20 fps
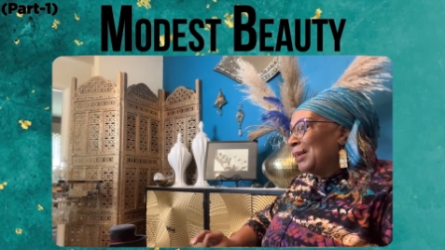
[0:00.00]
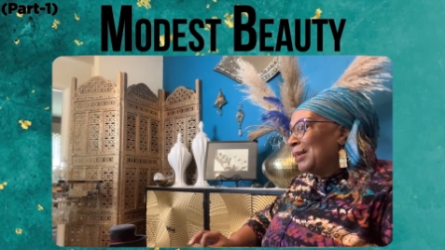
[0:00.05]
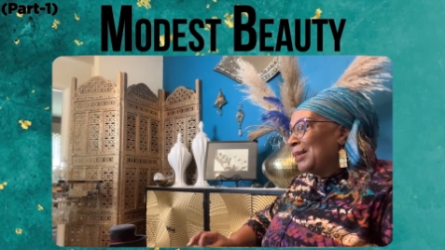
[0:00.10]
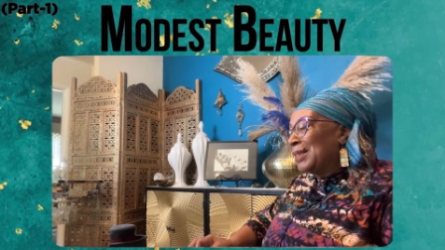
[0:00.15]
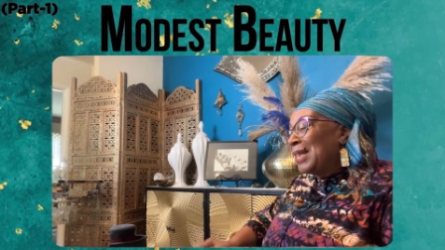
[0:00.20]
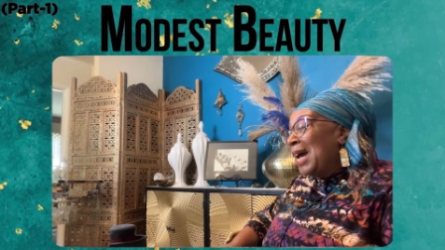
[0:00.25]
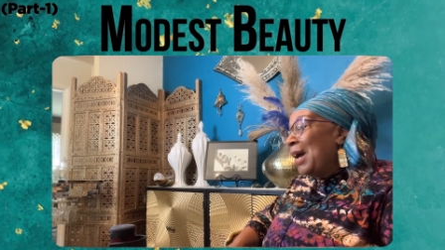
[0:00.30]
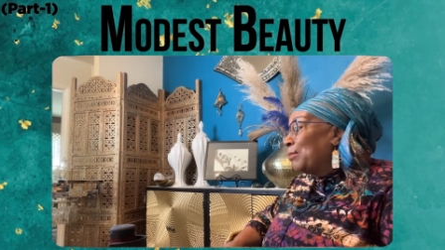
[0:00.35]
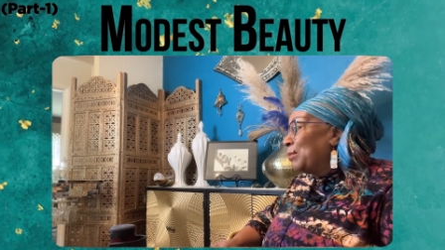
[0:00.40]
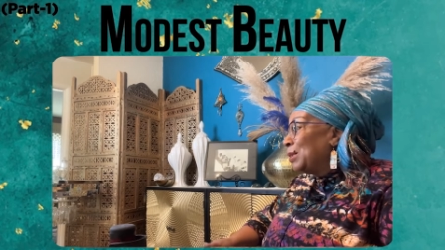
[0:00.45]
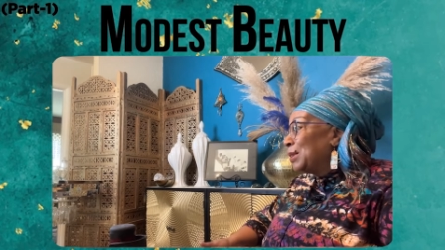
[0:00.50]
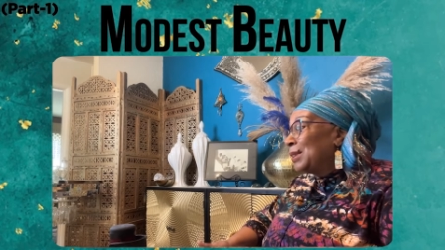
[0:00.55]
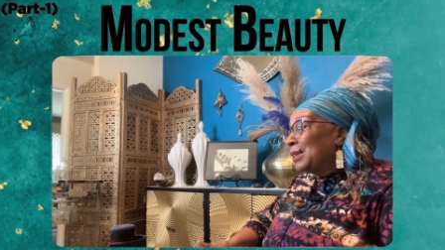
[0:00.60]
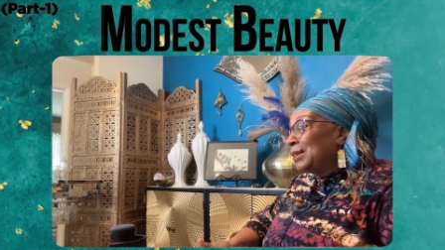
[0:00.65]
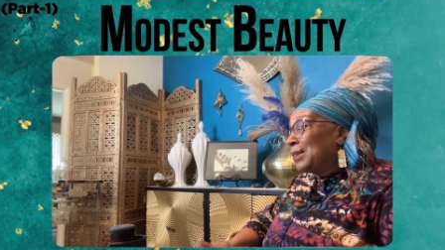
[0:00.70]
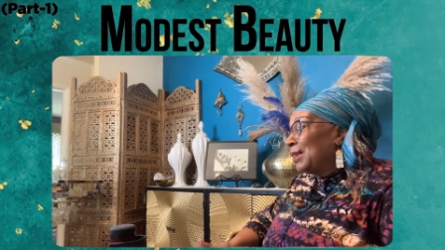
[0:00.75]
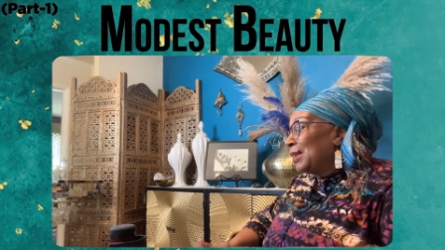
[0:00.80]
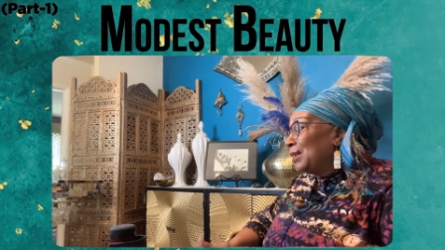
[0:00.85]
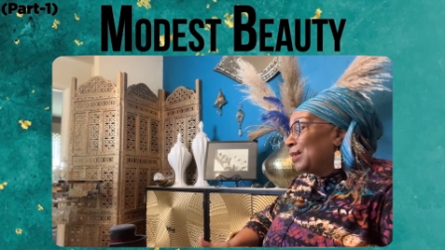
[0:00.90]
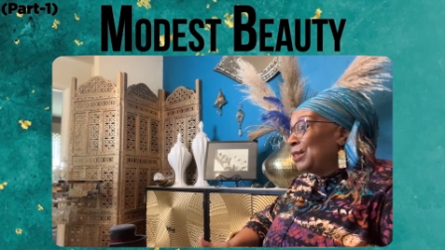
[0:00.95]
that was the
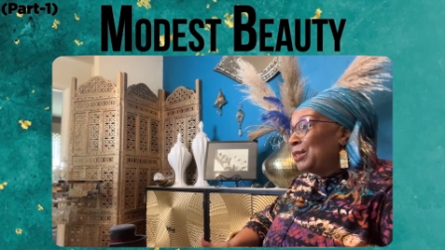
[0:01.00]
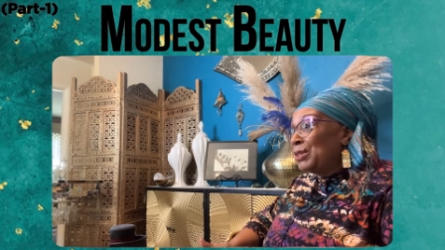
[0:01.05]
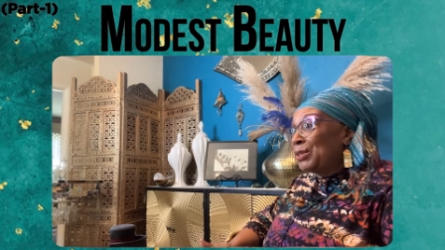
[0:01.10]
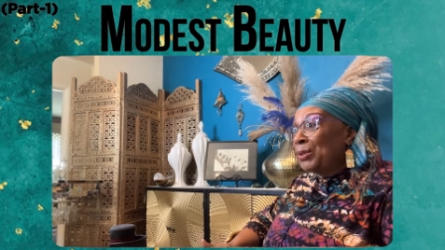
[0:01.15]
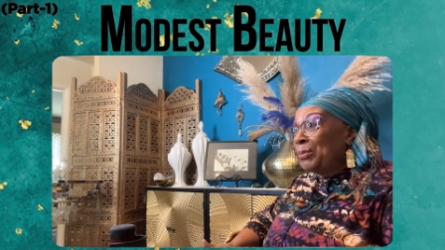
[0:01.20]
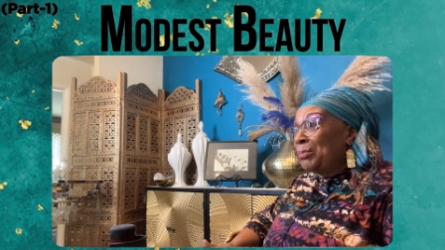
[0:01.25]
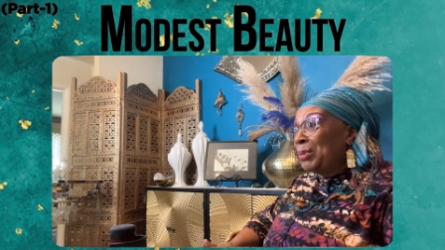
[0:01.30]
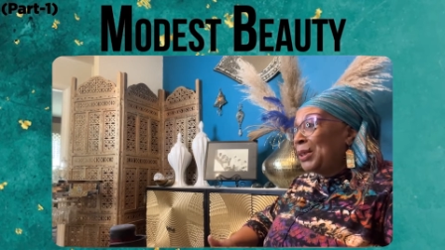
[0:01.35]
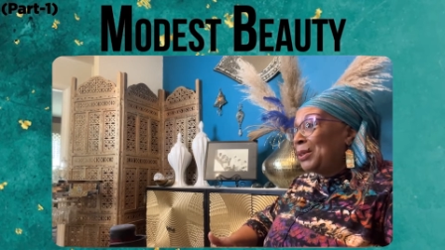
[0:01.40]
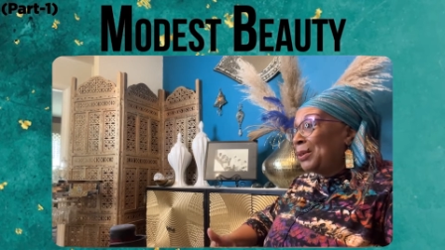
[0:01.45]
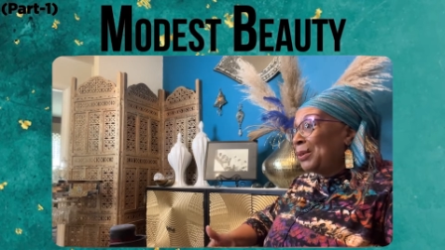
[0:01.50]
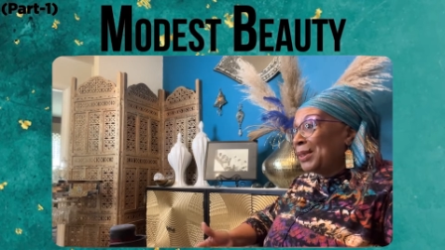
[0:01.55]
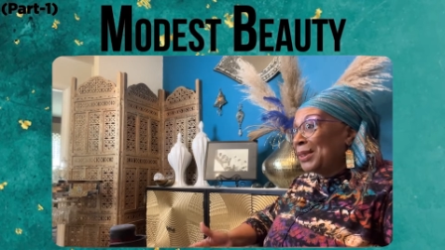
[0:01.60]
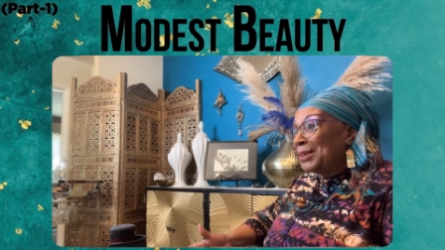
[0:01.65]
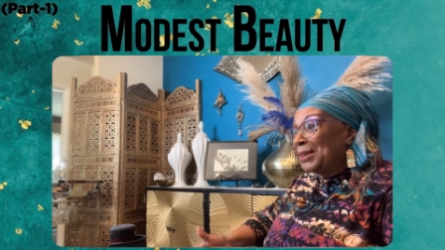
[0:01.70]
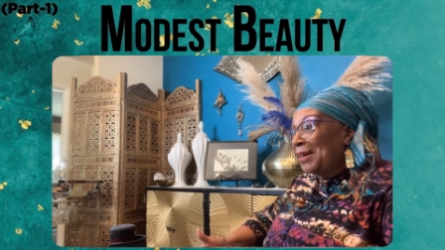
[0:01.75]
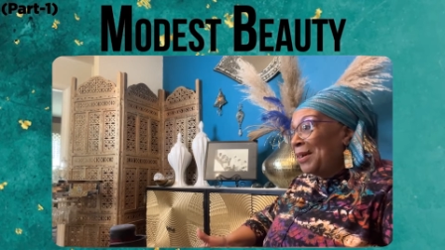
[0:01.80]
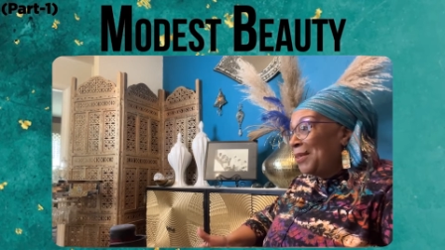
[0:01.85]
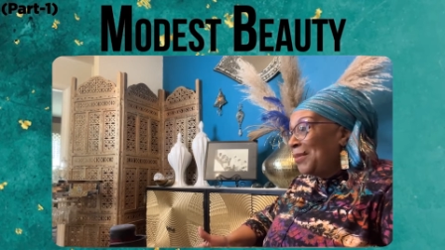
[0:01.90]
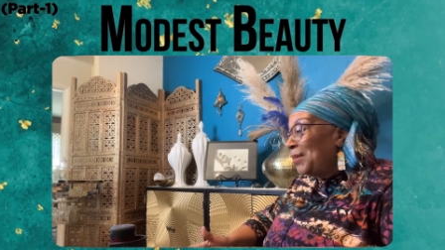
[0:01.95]
thing to do
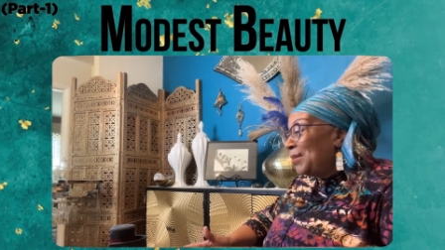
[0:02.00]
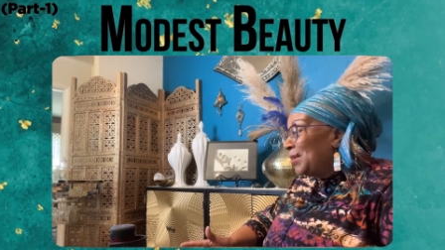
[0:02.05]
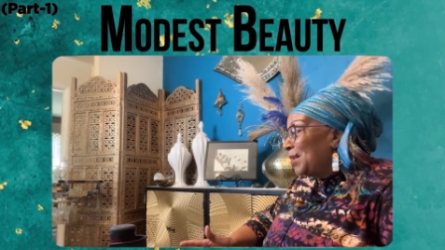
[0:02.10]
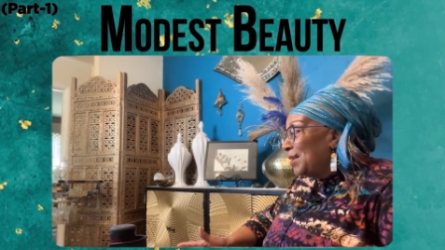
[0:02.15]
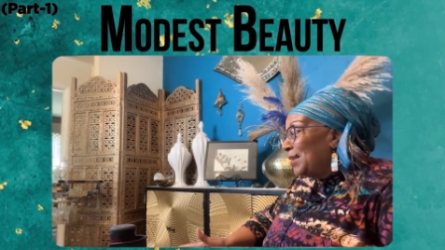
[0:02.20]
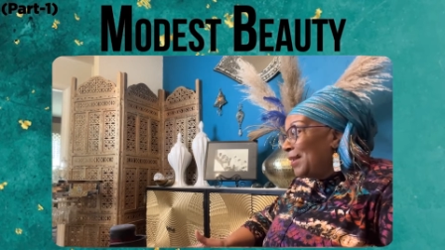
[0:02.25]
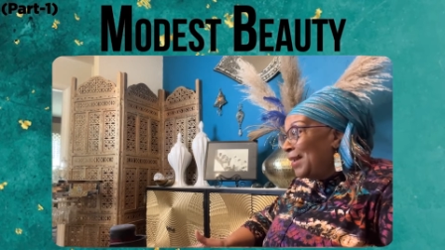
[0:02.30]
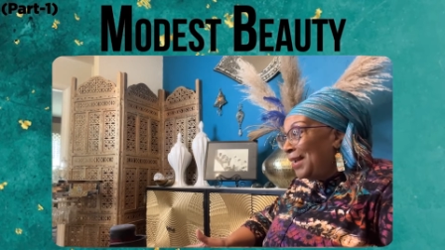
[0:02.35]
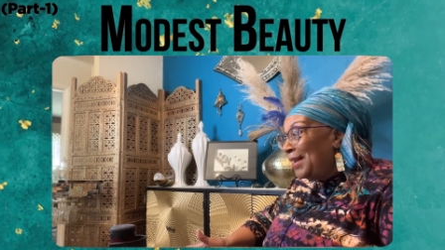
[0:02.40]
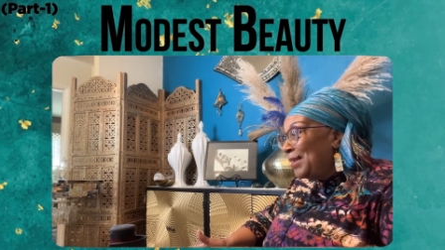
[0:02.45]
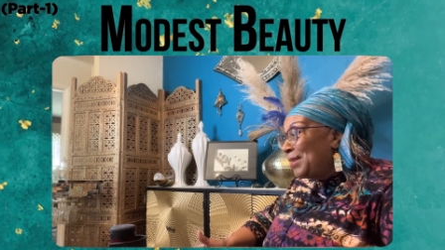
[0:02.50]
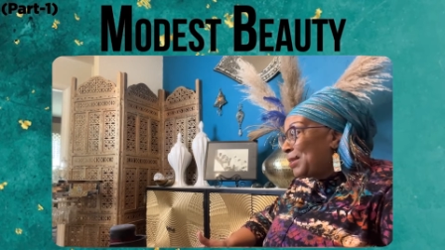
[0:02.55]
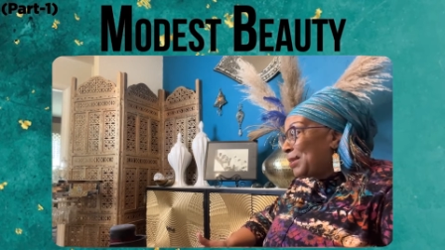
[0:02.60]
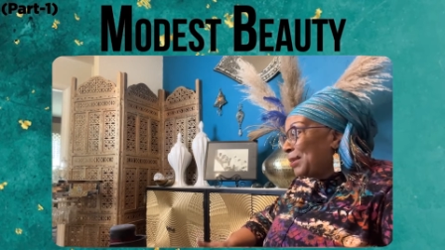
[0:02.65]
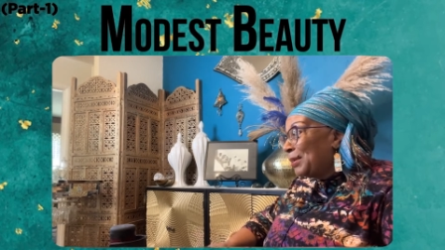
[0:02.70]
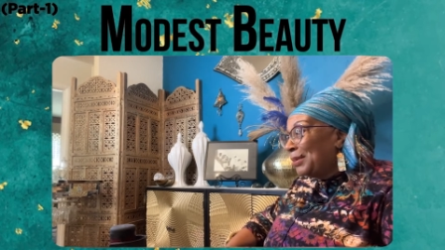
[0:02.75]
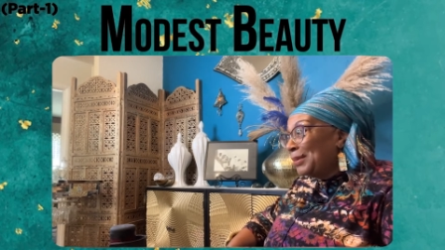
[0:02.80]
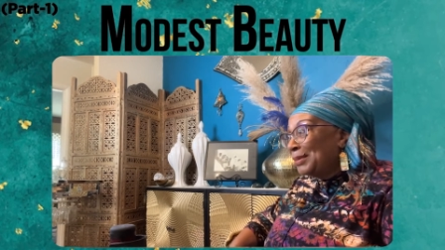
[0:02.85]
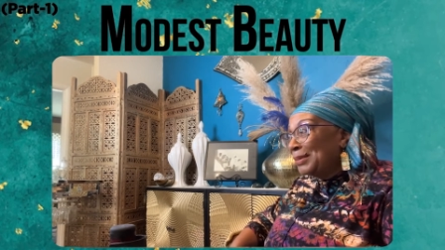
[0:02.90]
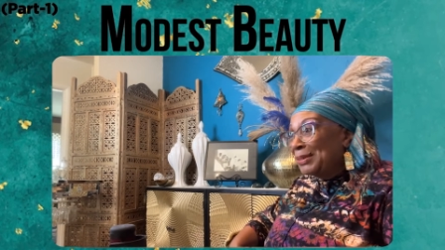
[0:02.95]
because other than
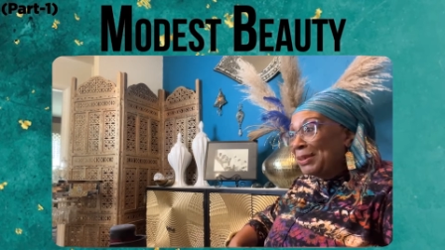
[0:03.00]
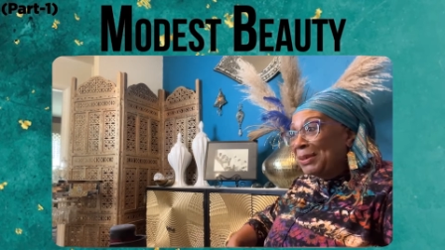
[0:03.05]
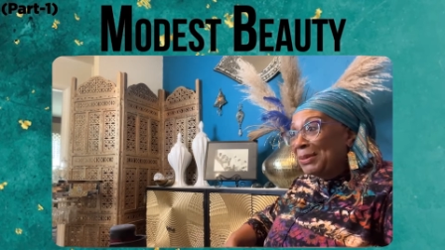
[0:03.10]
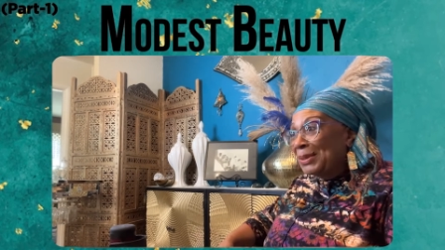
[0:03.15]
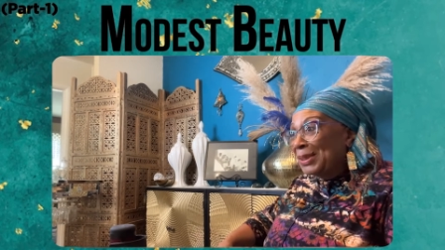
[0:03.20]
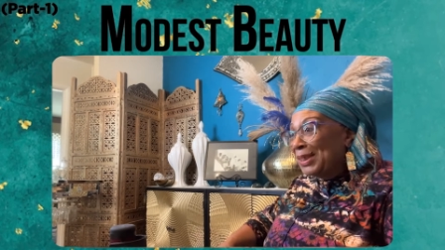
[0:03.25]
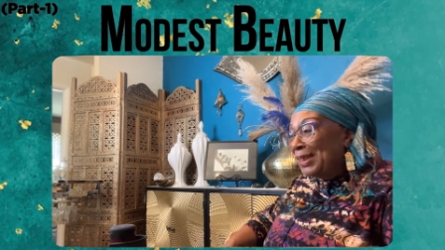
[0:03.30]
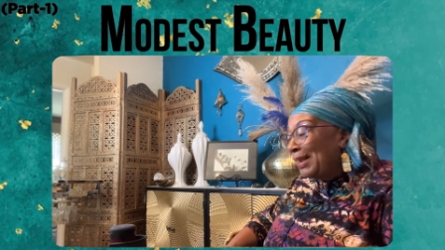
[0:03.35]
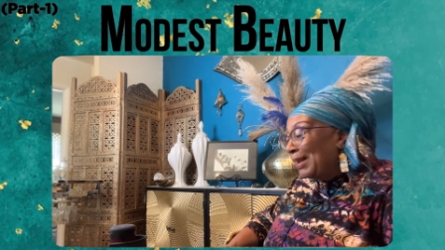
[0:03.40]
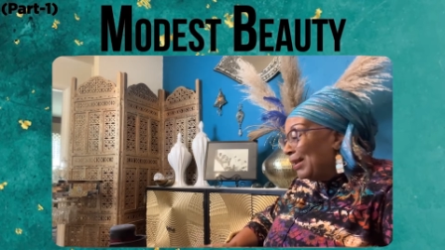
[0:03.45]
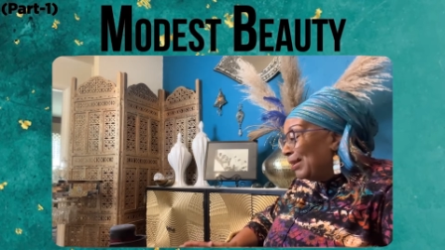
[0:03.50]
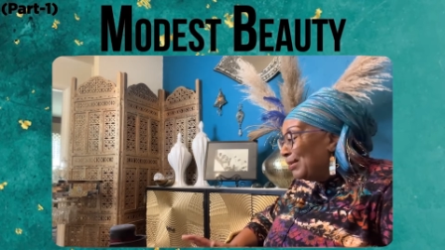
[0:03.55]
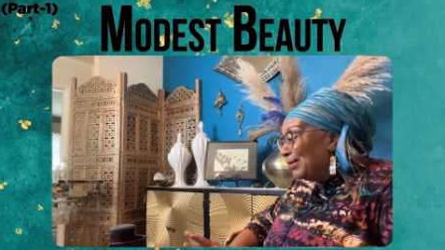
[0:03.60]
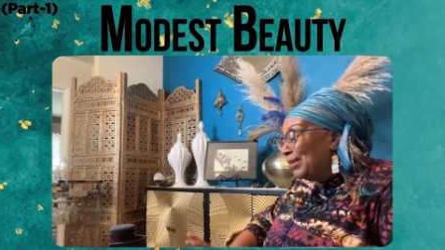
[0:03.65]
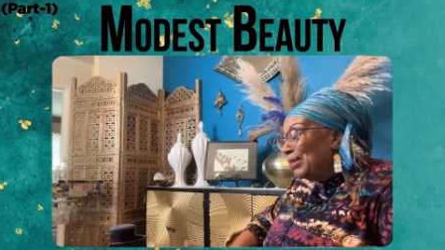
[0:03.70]
nature and going out,